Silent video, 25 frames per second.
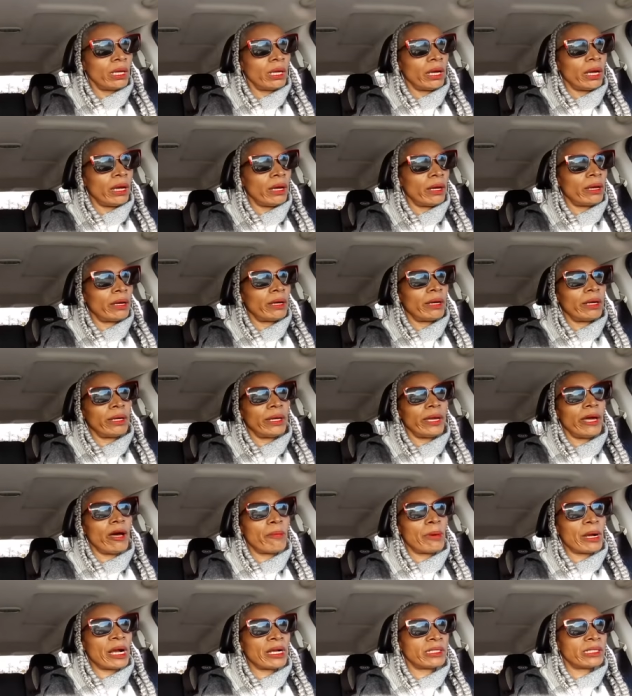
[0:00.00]
uh,
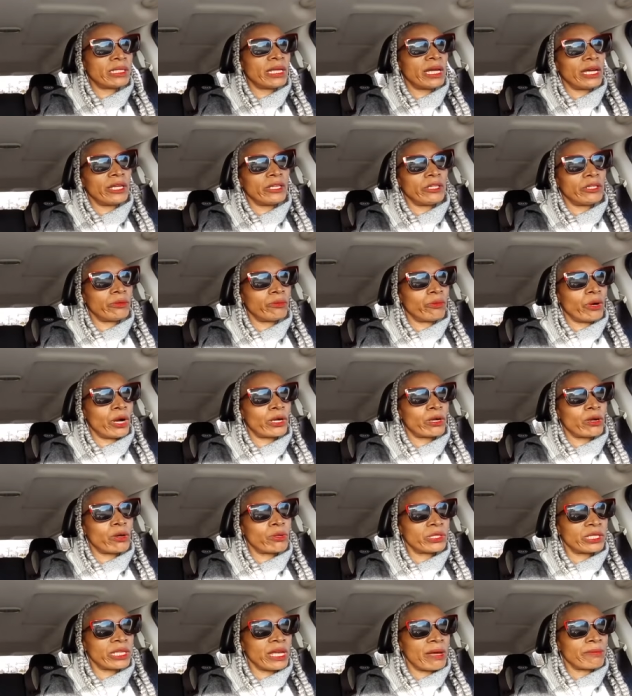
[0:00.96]
help our son work
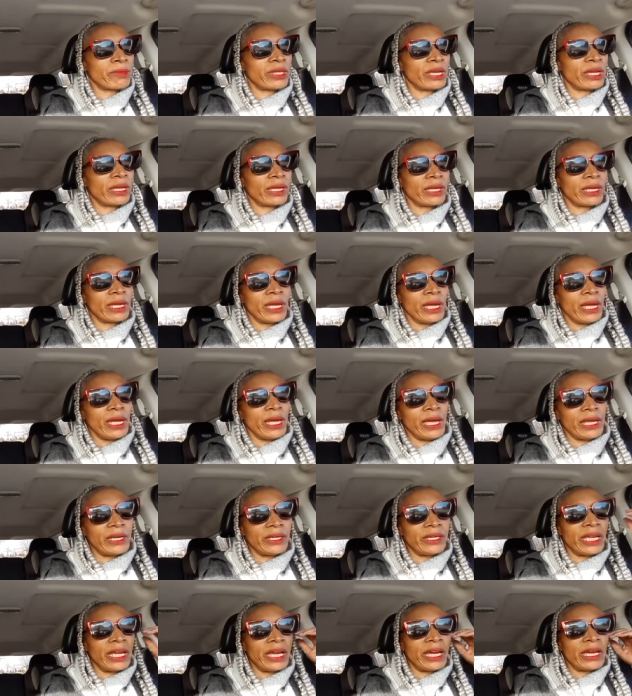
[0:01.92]
on something
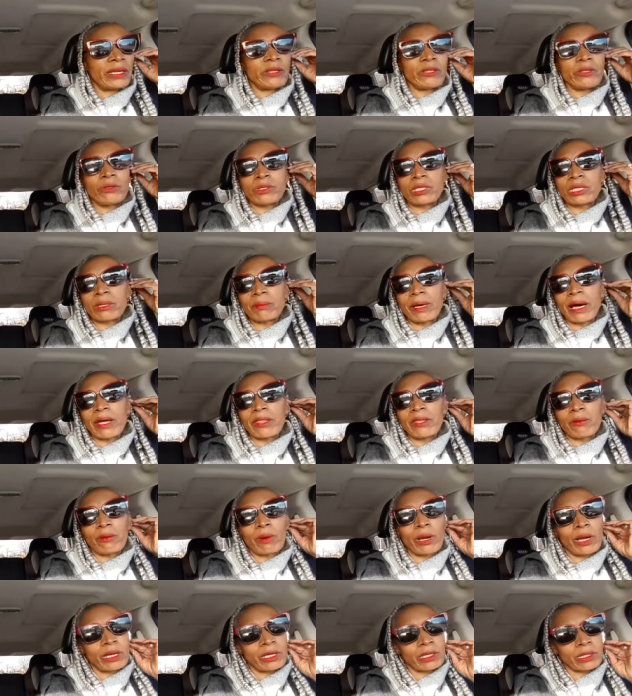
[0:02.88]
and then do some other
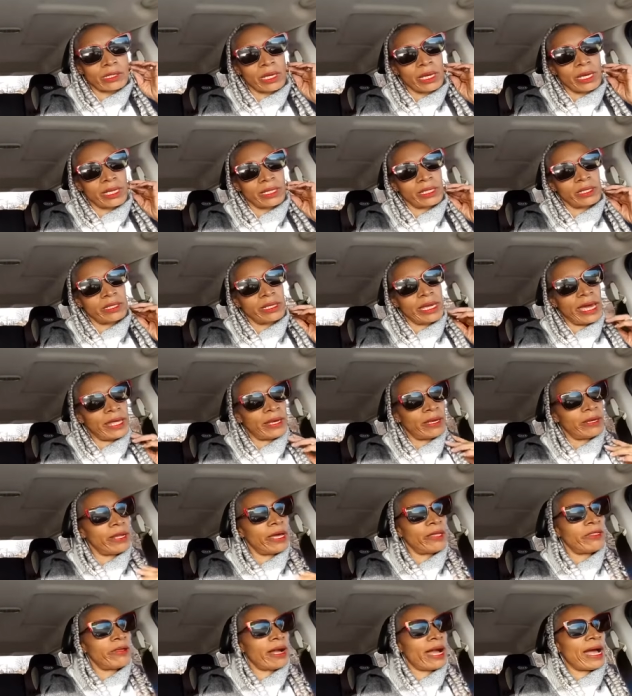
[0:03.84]
work at, the, at
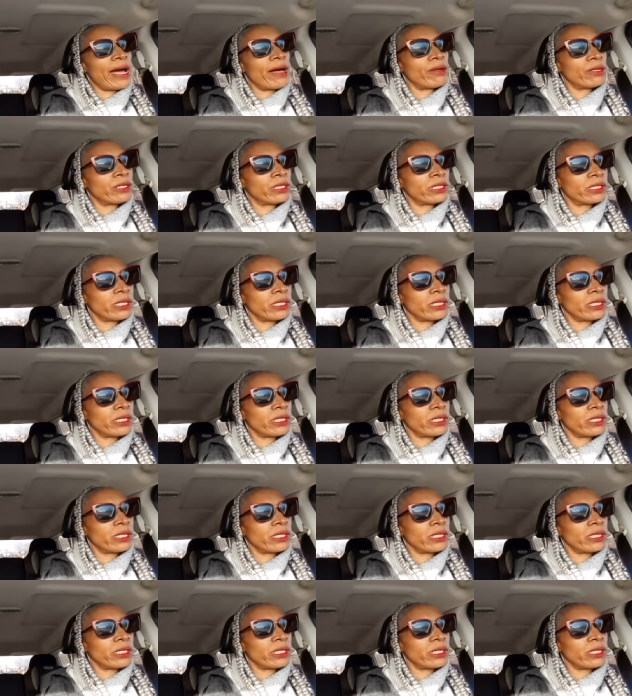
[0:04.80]
another house.